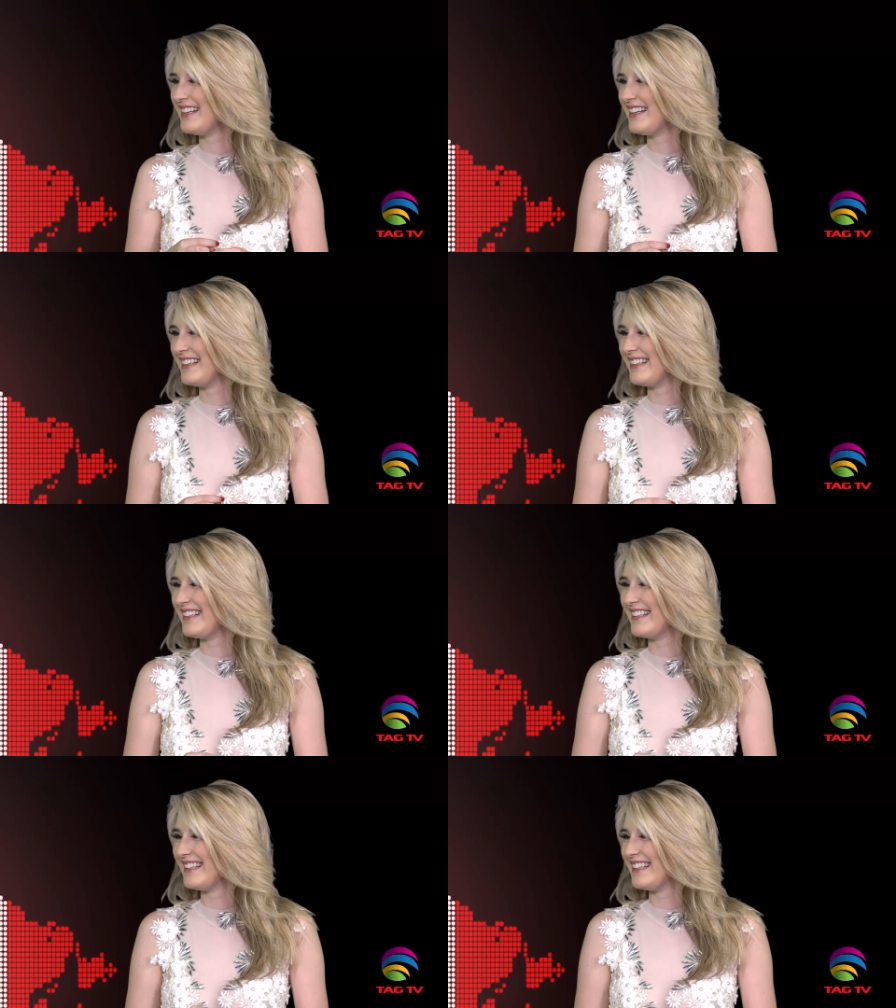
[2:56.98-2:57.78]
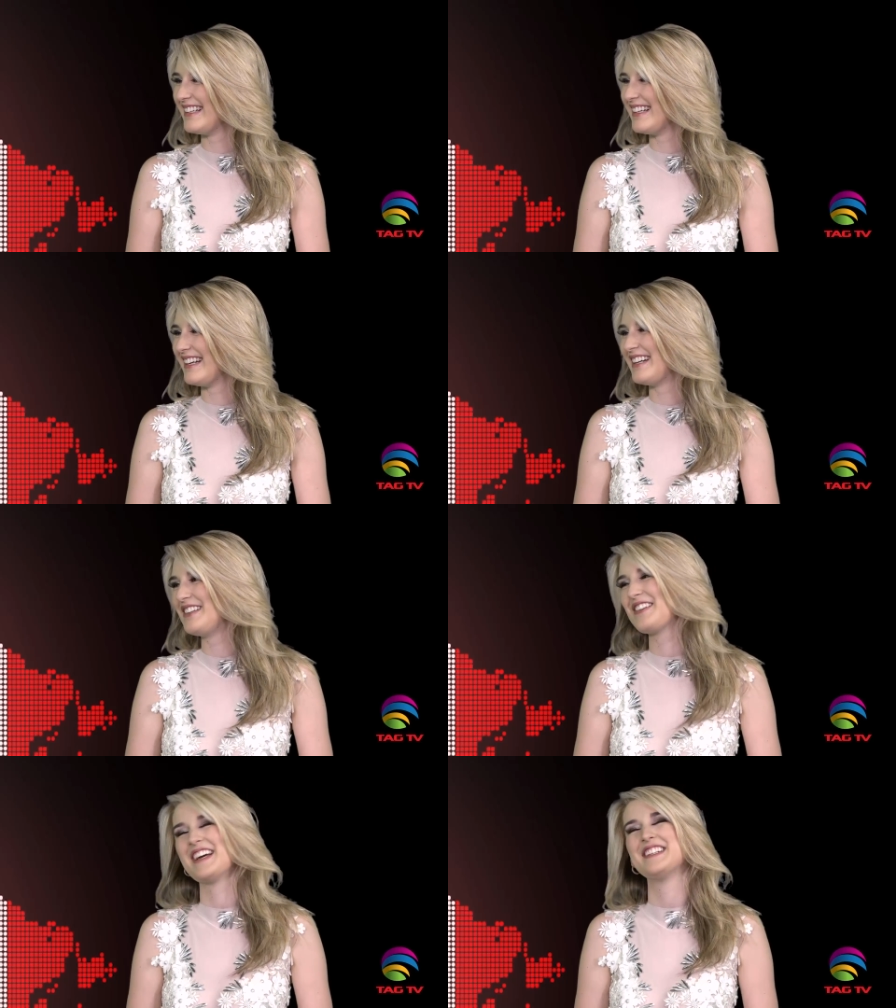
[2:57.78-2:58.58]
Yeah, I, I can't
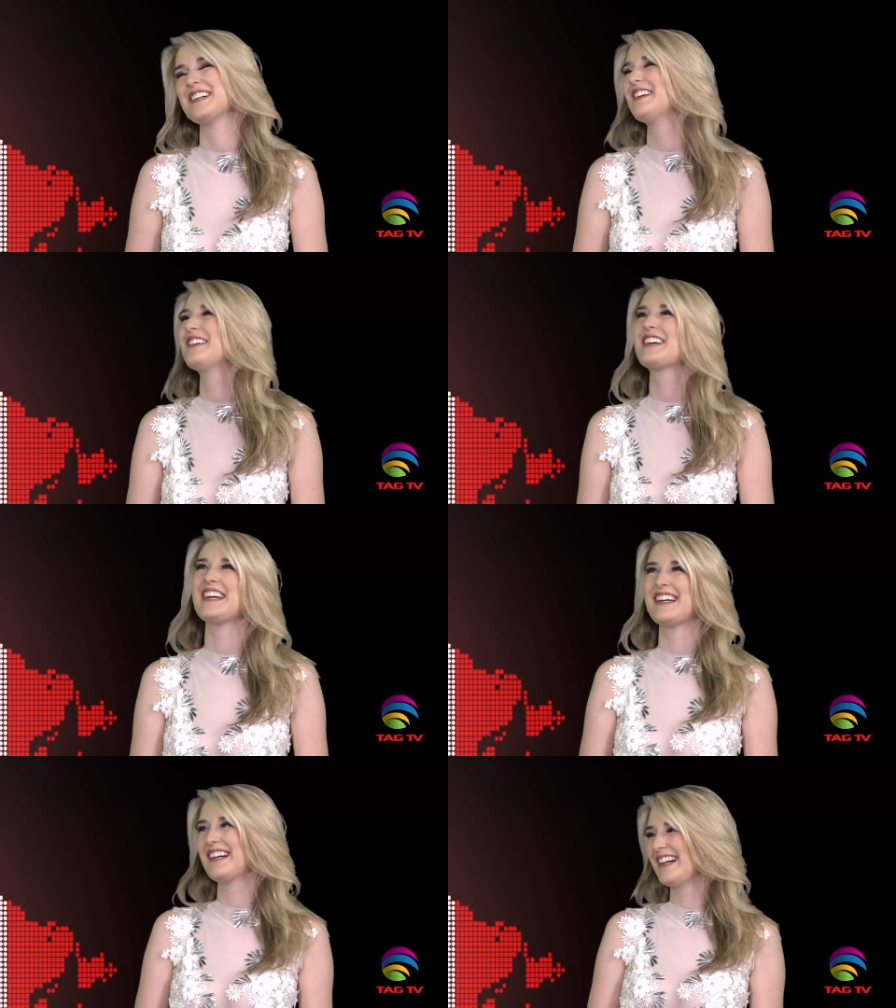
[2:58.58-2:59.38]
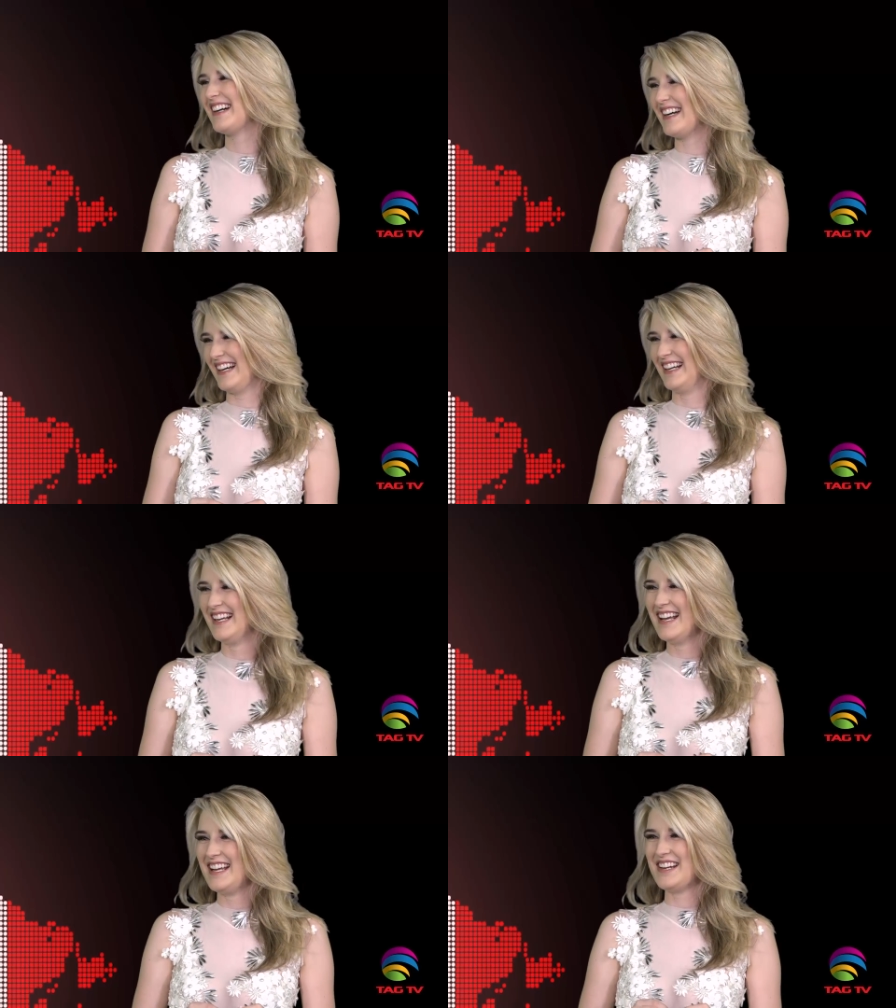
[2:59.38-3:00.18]
tell. You can't it's tell.
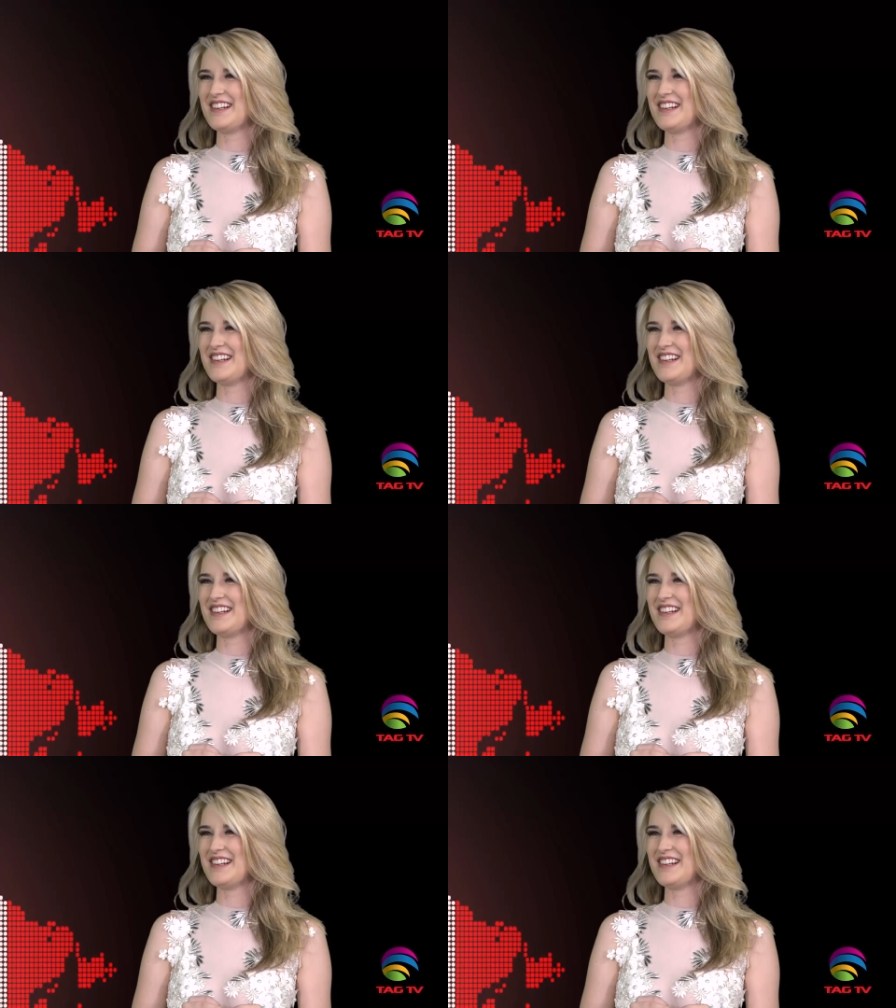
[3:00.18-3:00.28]
Okay,